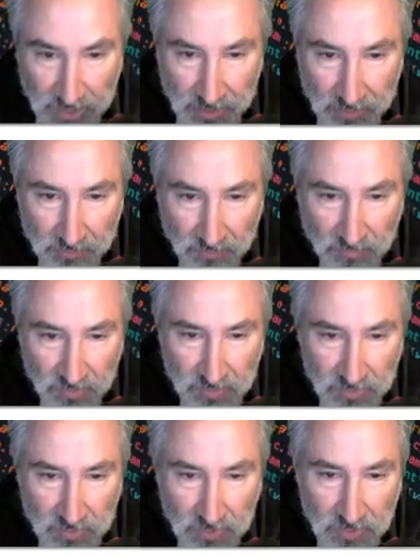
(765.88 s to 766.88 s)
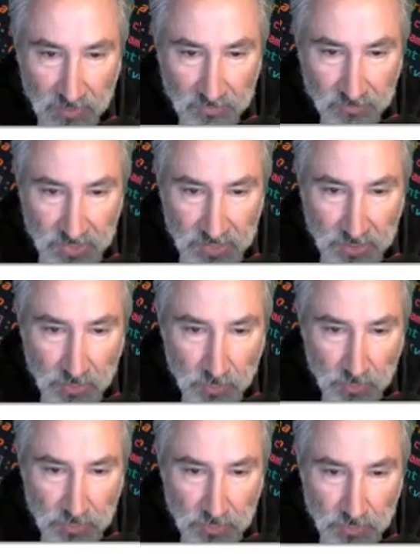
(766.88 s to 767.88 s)
and fill
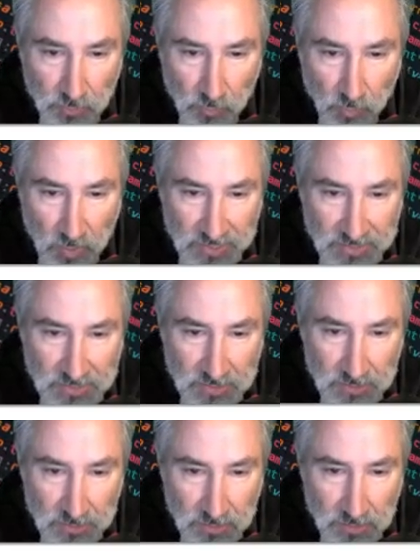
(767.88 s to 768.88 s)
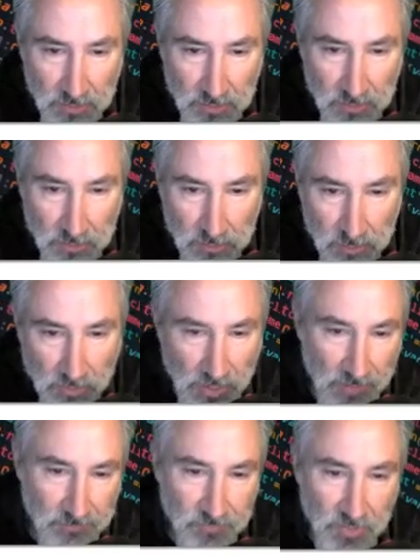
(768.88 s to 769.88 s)
equals white.
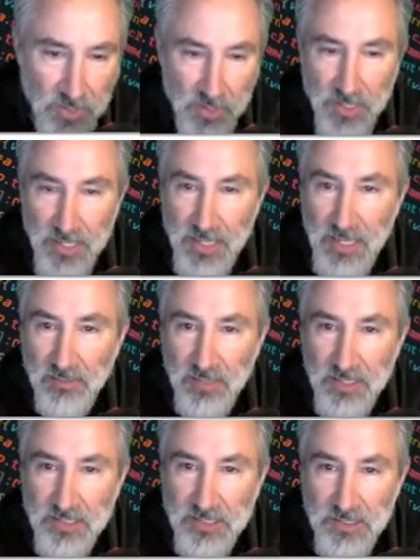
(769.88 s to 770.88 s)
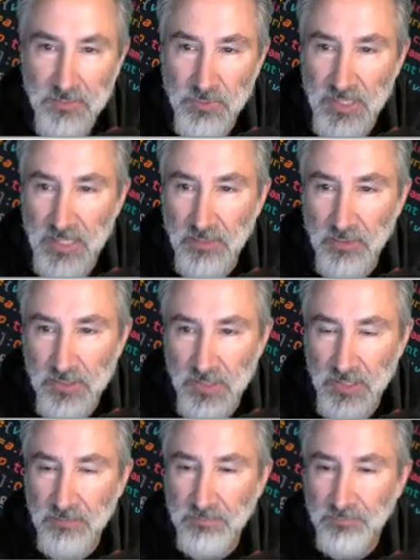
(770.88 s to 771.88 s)
Okay, and let's see what that looks
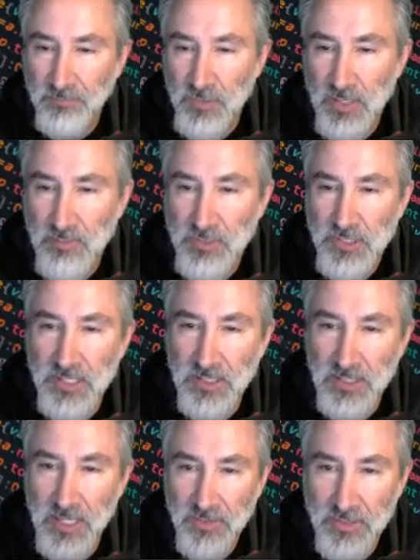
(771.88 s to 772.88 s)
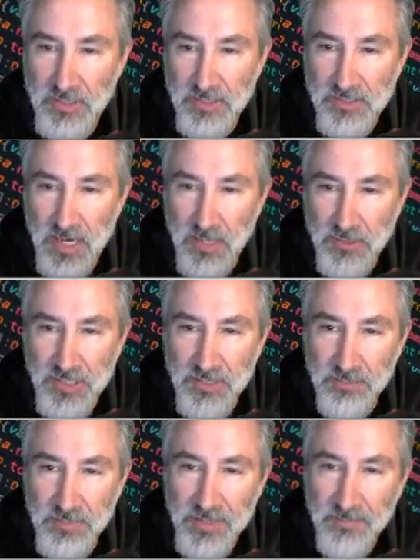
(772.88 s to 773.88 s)
like. So I'm just going to let these cars
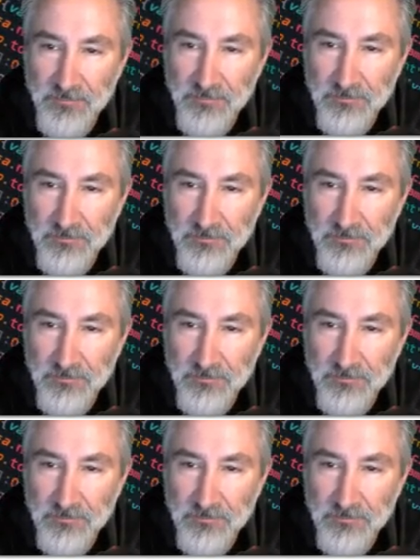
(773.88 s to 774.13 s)
hit me.